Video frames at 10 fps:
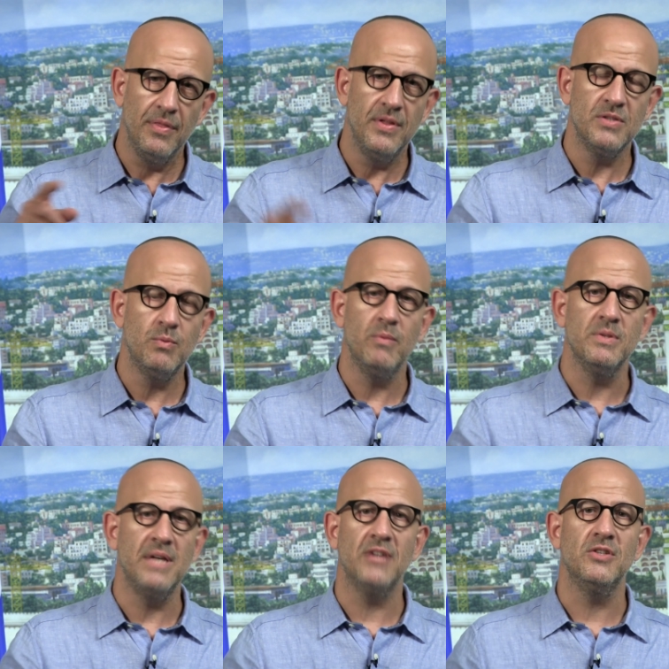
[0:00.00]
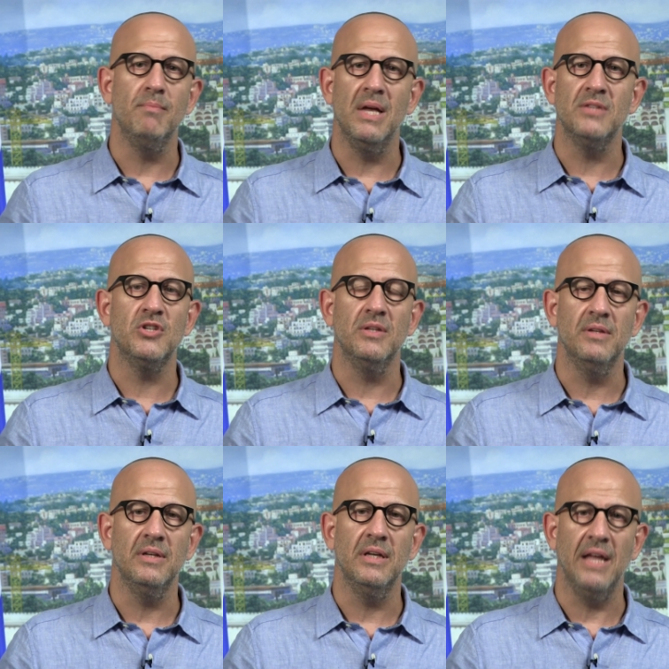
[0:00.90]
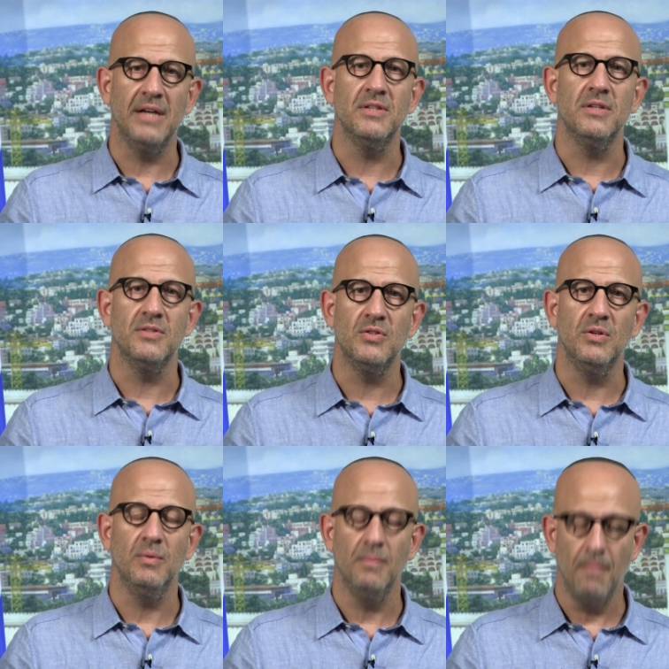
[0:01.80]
this one was actually mentioned in Exodus 2.